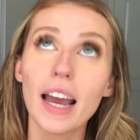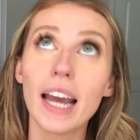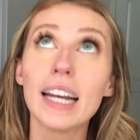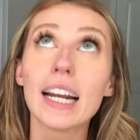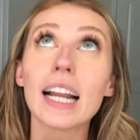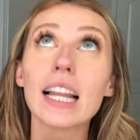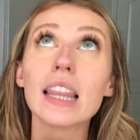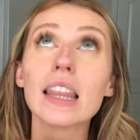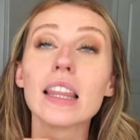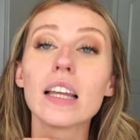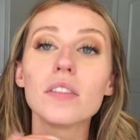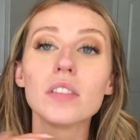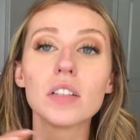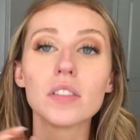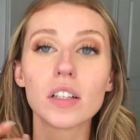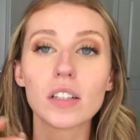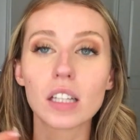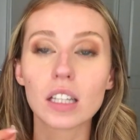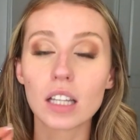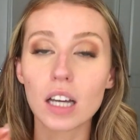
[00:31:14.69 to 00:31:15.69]
And I love, love,
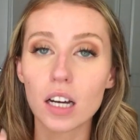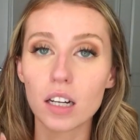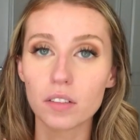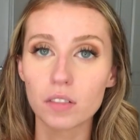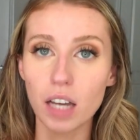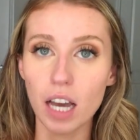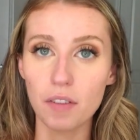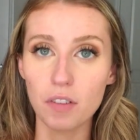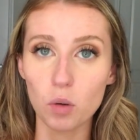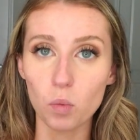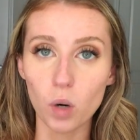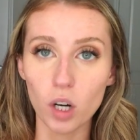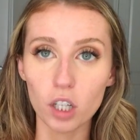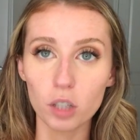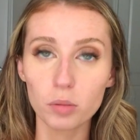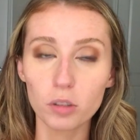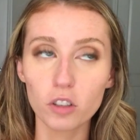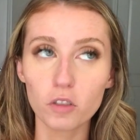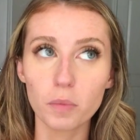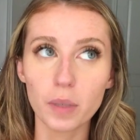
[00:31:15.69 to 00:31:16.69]
love, love having
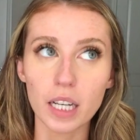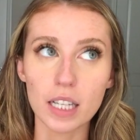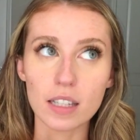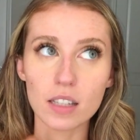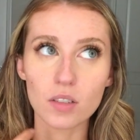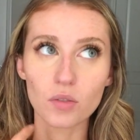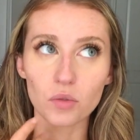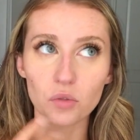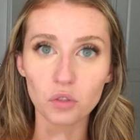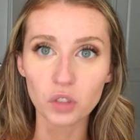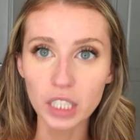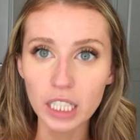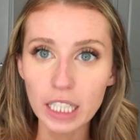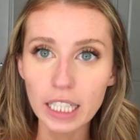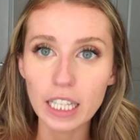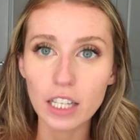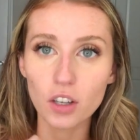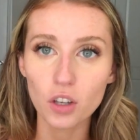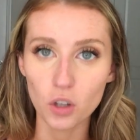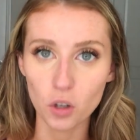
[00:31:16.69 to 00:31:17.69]
waterproof because it's
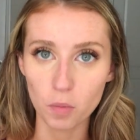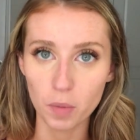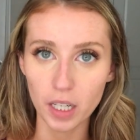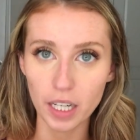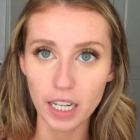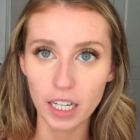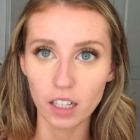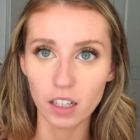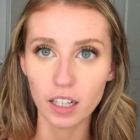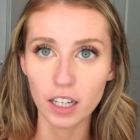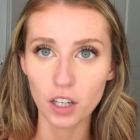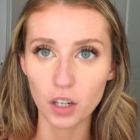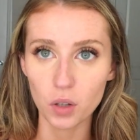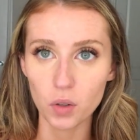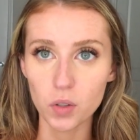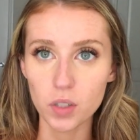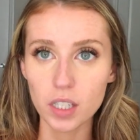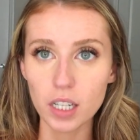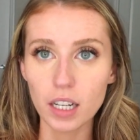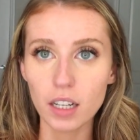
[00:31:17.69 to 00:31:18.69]
really humid here in
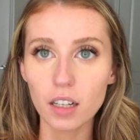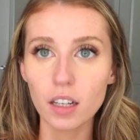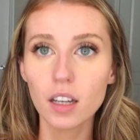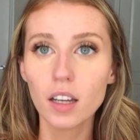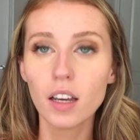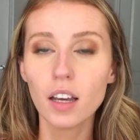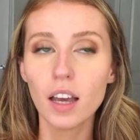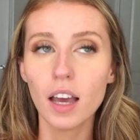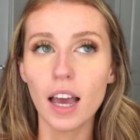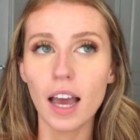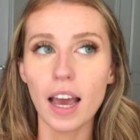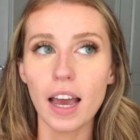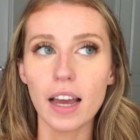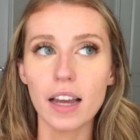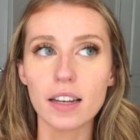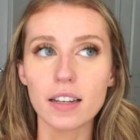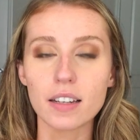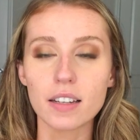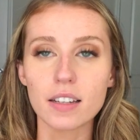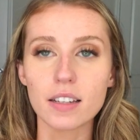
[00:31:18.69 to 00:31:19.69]
Houston
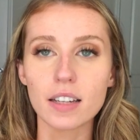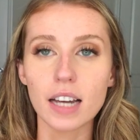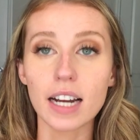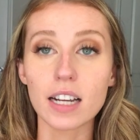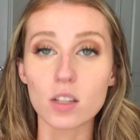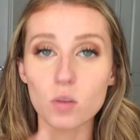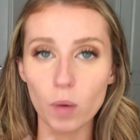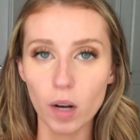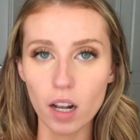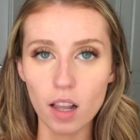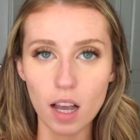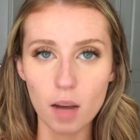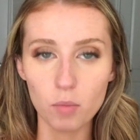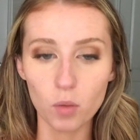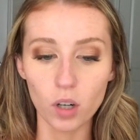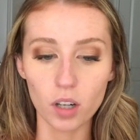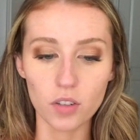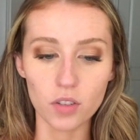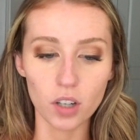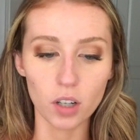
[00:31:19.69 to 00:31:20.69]
and I sweat a lot
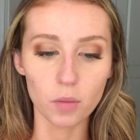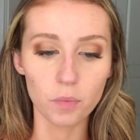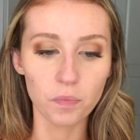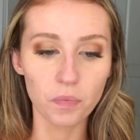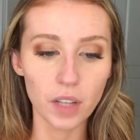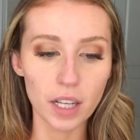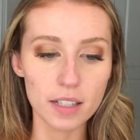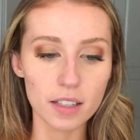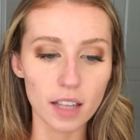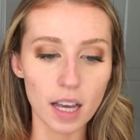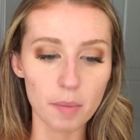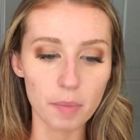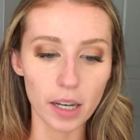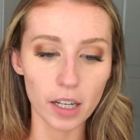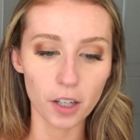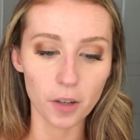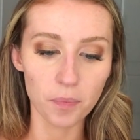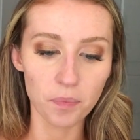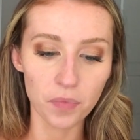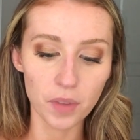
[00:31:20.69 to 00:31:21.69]
more. So it's a lot
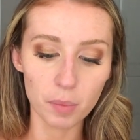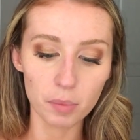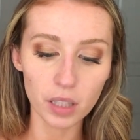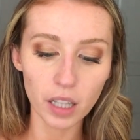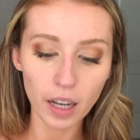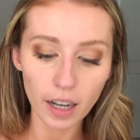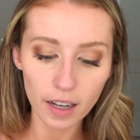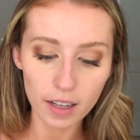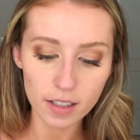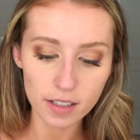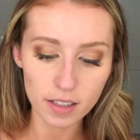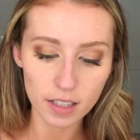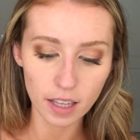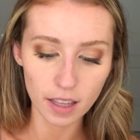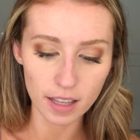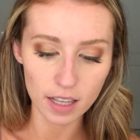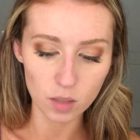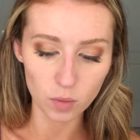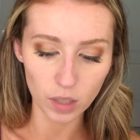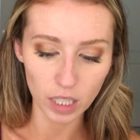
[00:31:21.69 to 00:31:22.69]
better. Plus
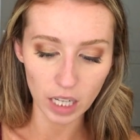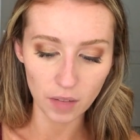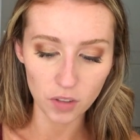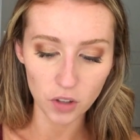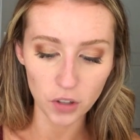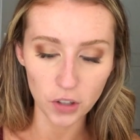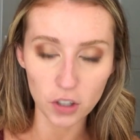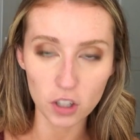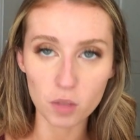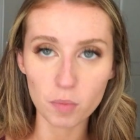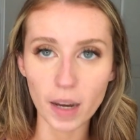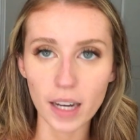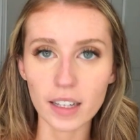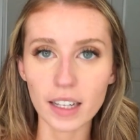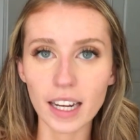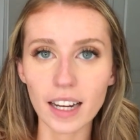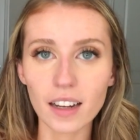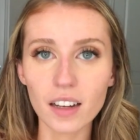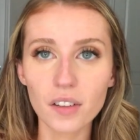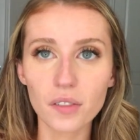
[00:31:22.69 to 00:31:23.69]
this one, even though you're
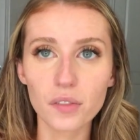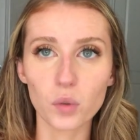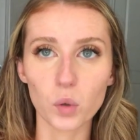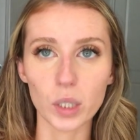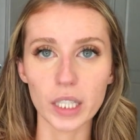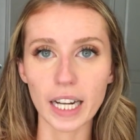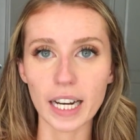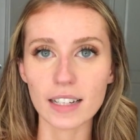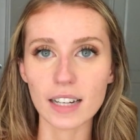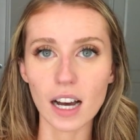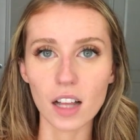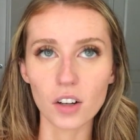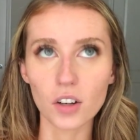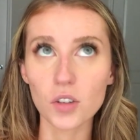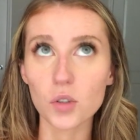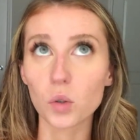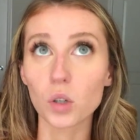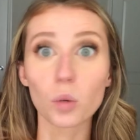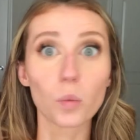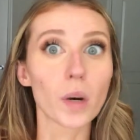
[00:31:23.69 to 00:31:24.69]
spending
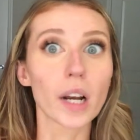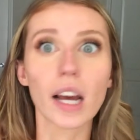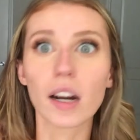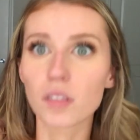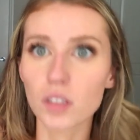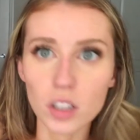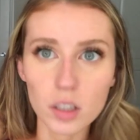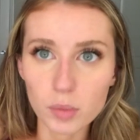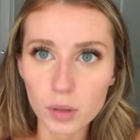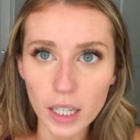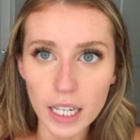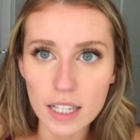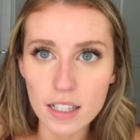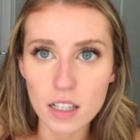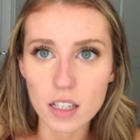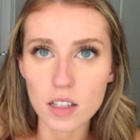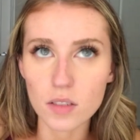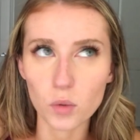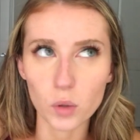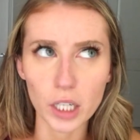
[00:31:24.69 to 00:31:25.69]
$48 or whatever the price
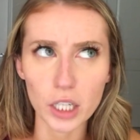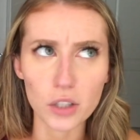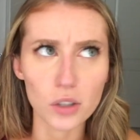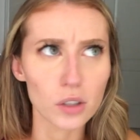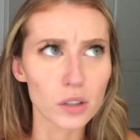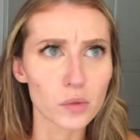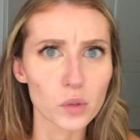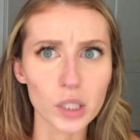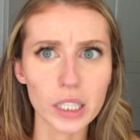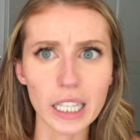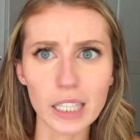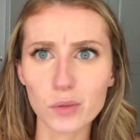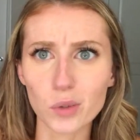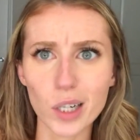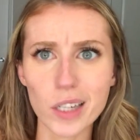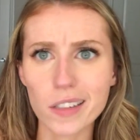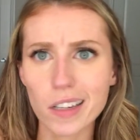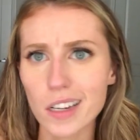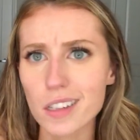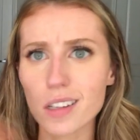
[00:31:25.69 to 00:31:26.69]
is, 42, 48,
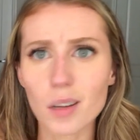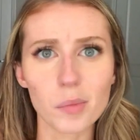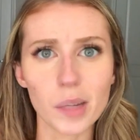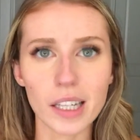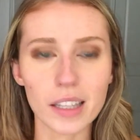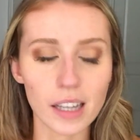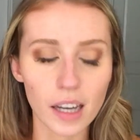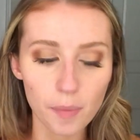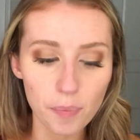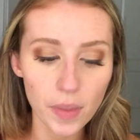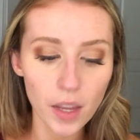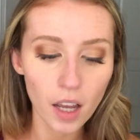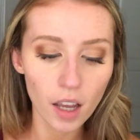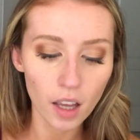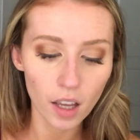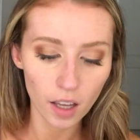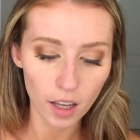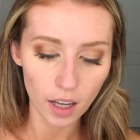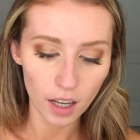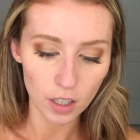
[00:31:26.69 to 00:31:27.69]
46, something like that,
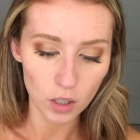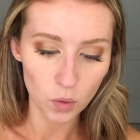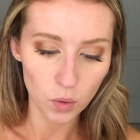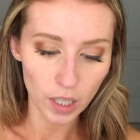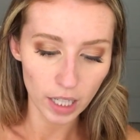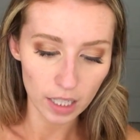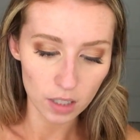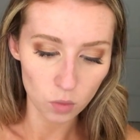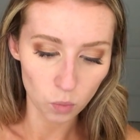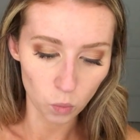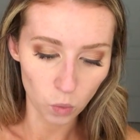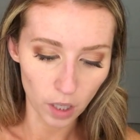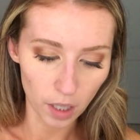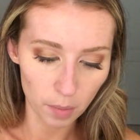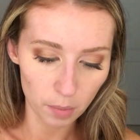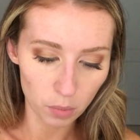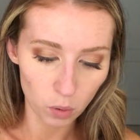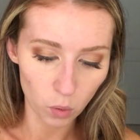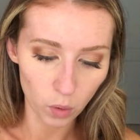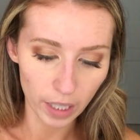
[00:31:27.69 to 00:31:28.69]
you get
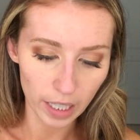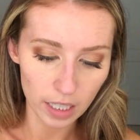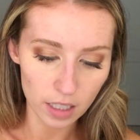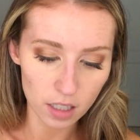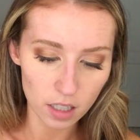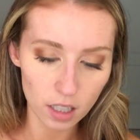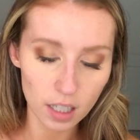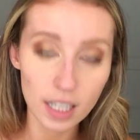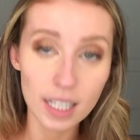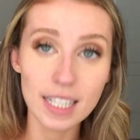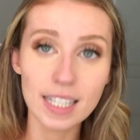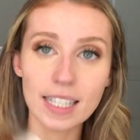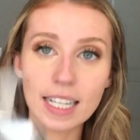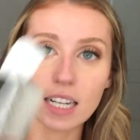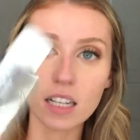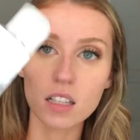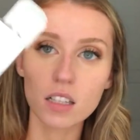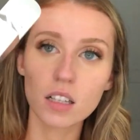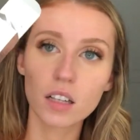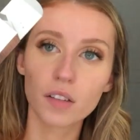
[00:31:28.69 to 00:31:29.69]

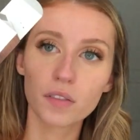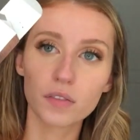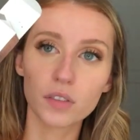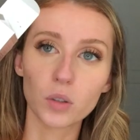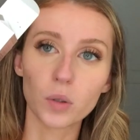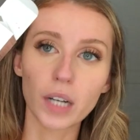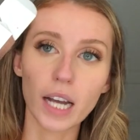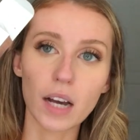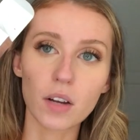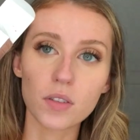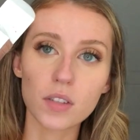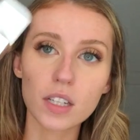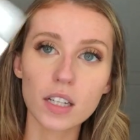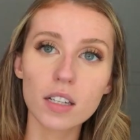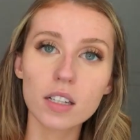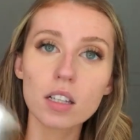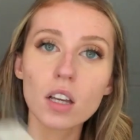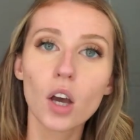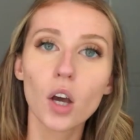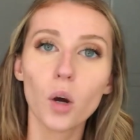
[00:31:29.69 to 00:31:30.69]
1.6 fluid
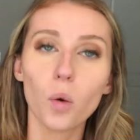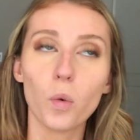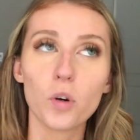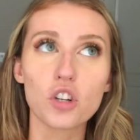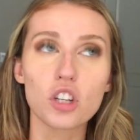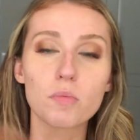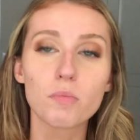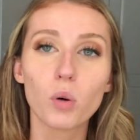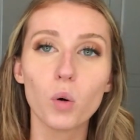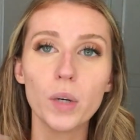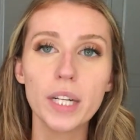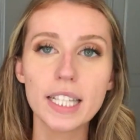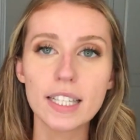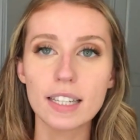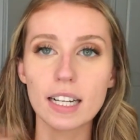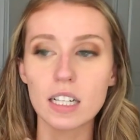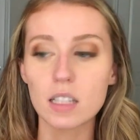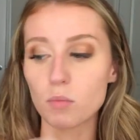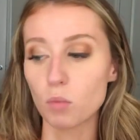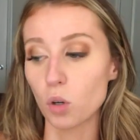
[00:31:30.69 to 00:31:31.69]
ounces, which is
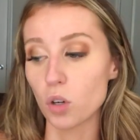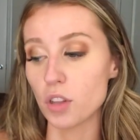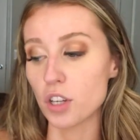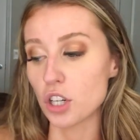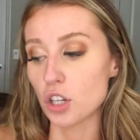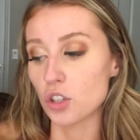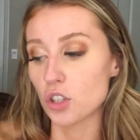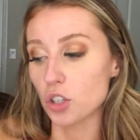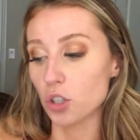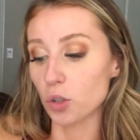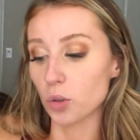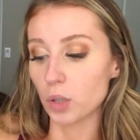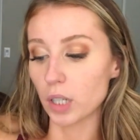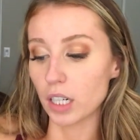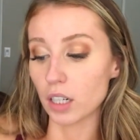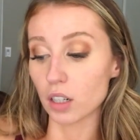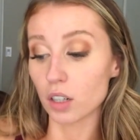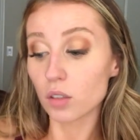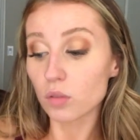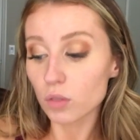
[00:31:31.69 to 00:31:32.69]
0.6 more than you do
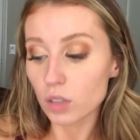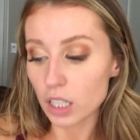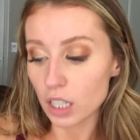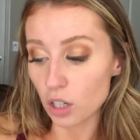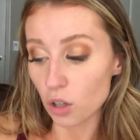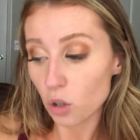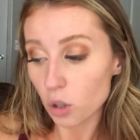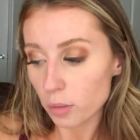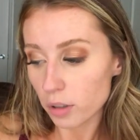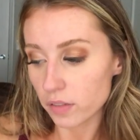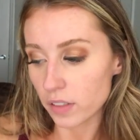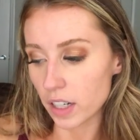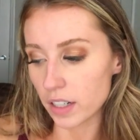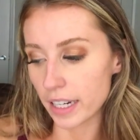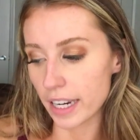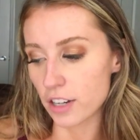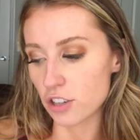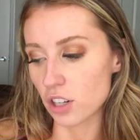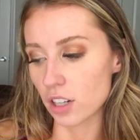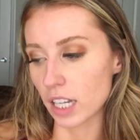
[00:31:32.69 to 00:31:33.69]
in, in a normal
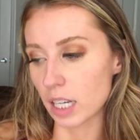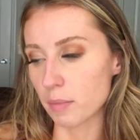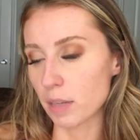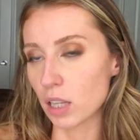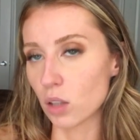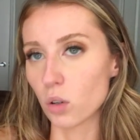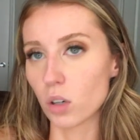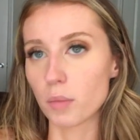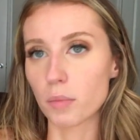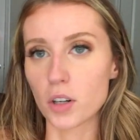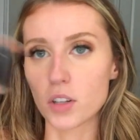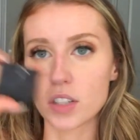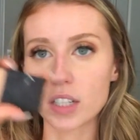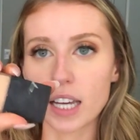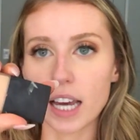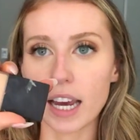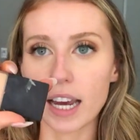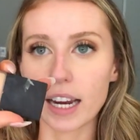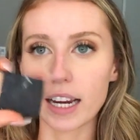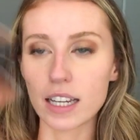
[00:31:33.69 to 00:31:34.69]
foundation. Like my Laura
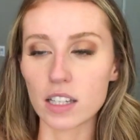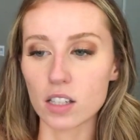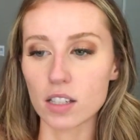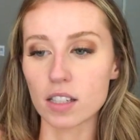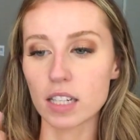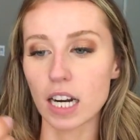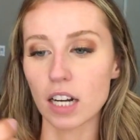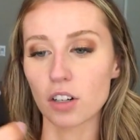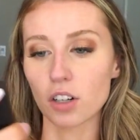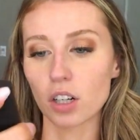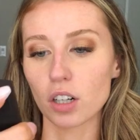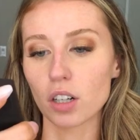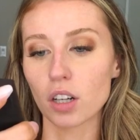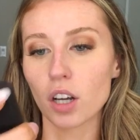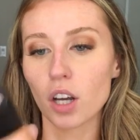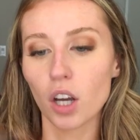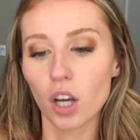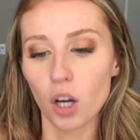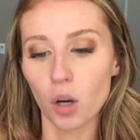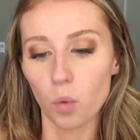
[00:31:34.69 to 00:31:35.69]
Mercier is a standard
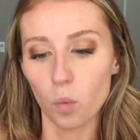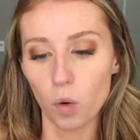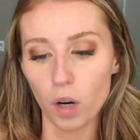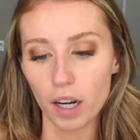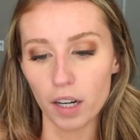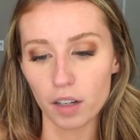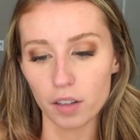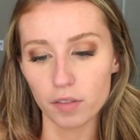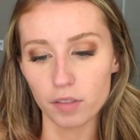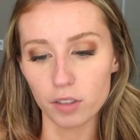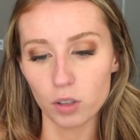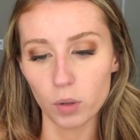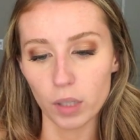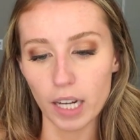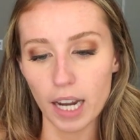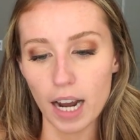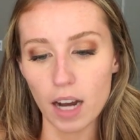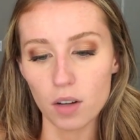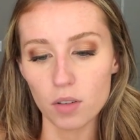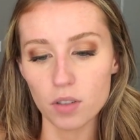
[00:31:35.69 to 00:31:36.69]
one
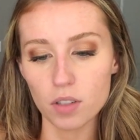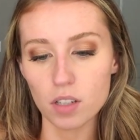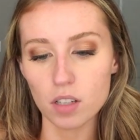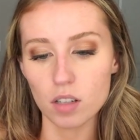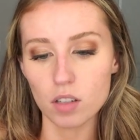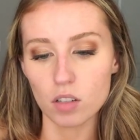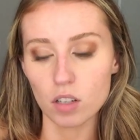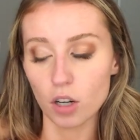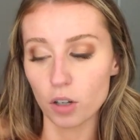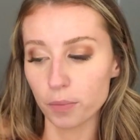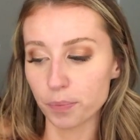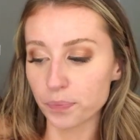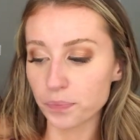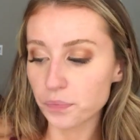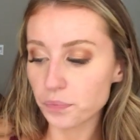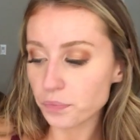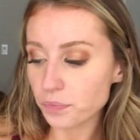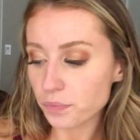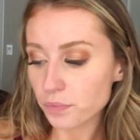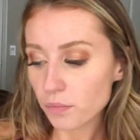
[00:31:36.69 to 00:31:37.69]
fluid ounce. So
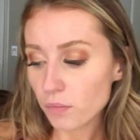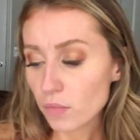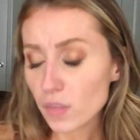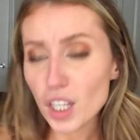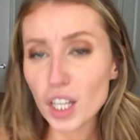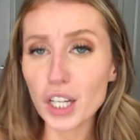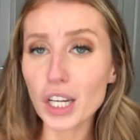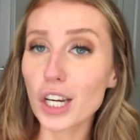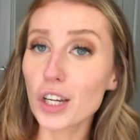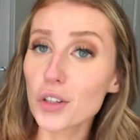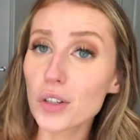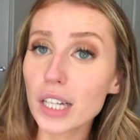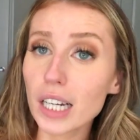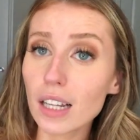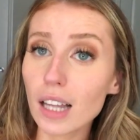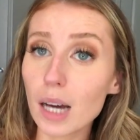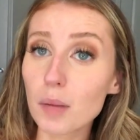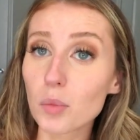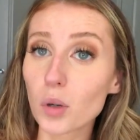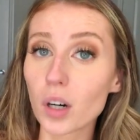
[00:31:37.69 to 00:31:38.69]
you do get
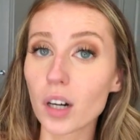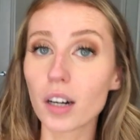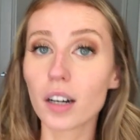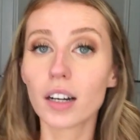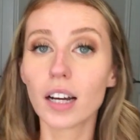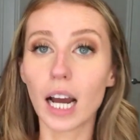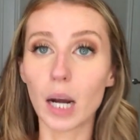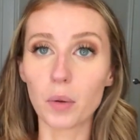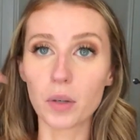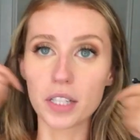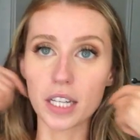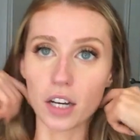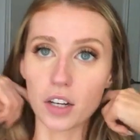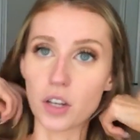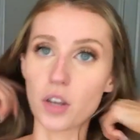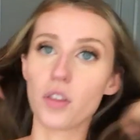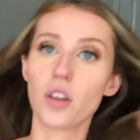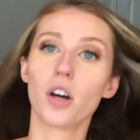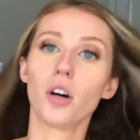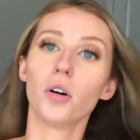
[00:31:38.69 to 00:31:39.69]
a lot more. I will tell
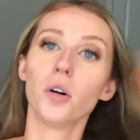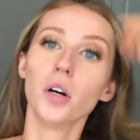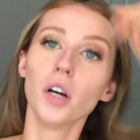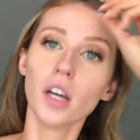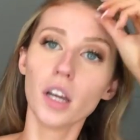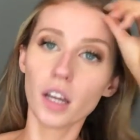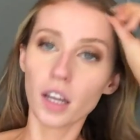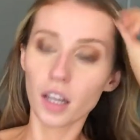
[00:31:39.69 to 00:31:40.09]
you though,